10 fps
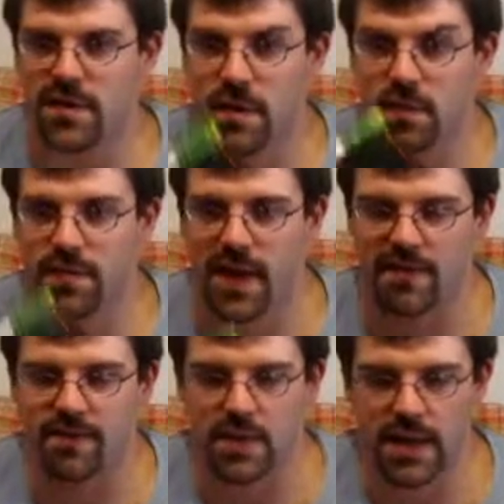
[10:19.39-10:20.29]
though,
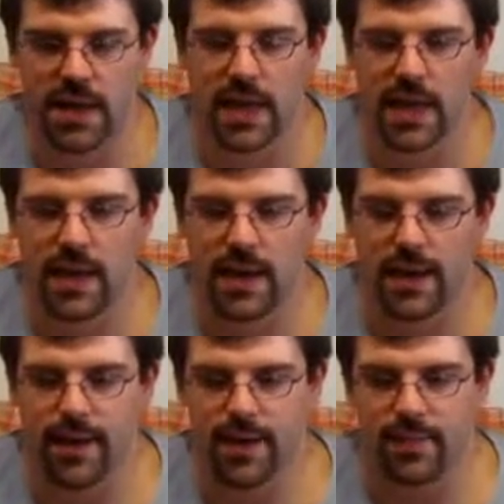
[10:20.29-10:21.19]
thankfully.
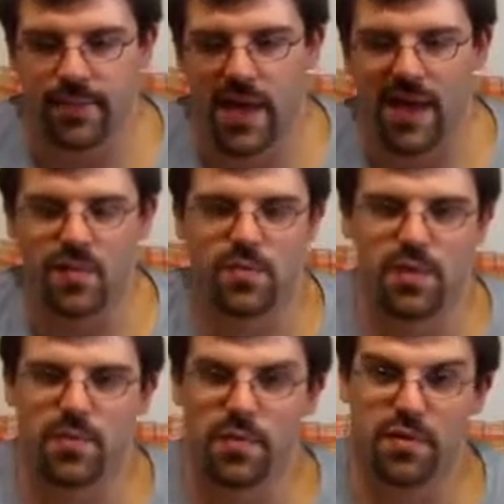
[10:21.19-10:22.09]
I
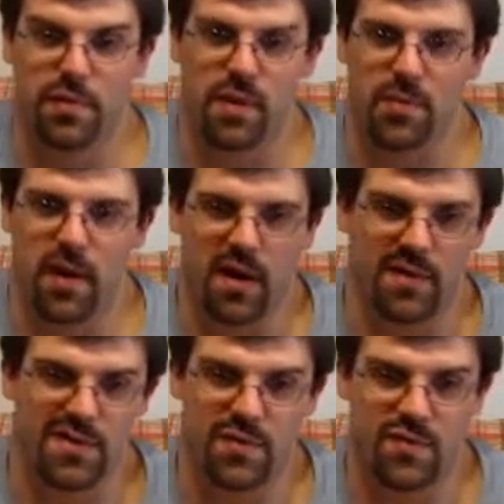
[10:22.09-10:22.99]
usually pull 3
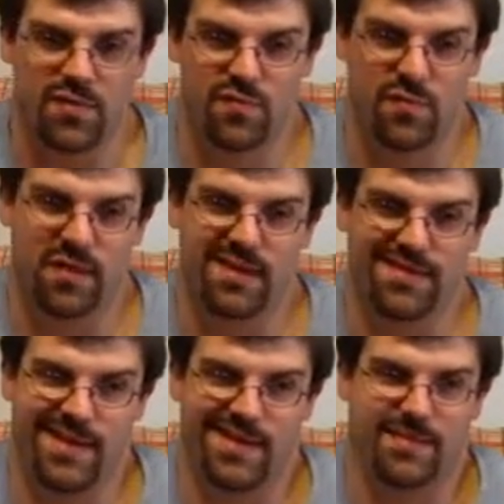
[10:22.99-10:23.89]
bars, which really
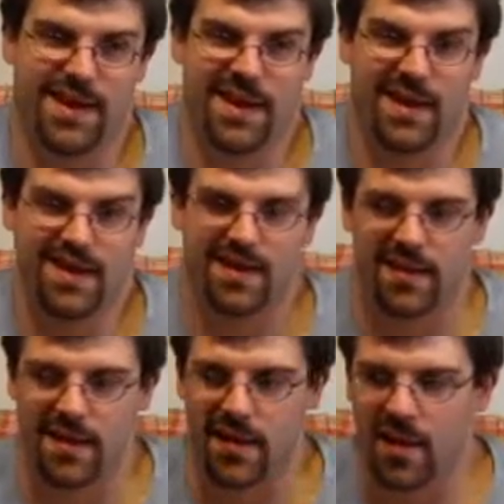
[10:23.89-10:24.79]
doesn't mean
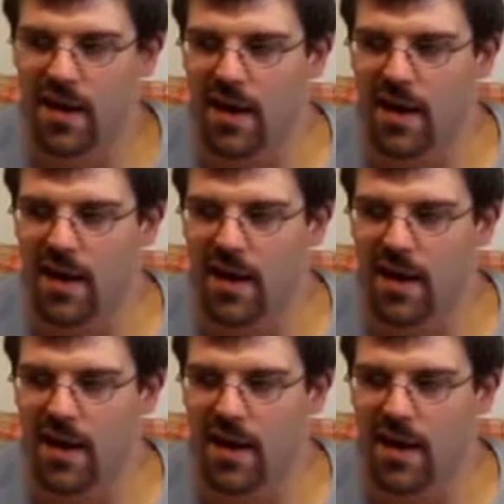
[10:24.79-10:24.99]
anything,